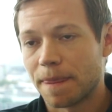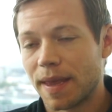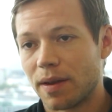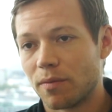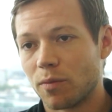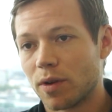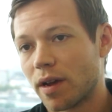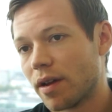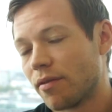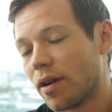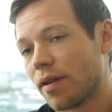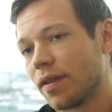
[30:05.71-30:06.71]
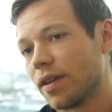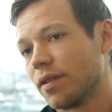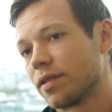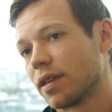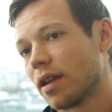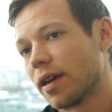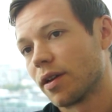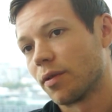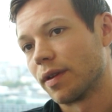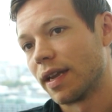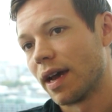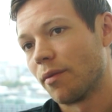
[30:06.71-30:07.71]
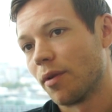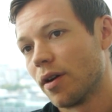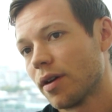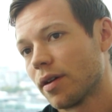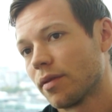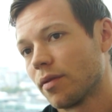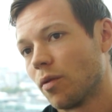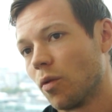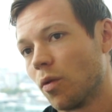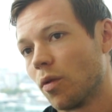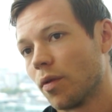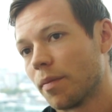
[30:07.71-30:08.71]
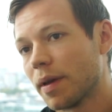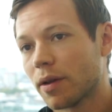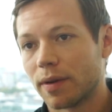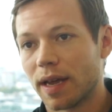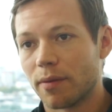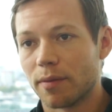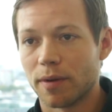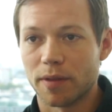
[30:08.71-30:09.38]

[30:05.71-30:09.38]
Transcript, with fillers: then would I rather use the Litecoin network or the Bitcoin network?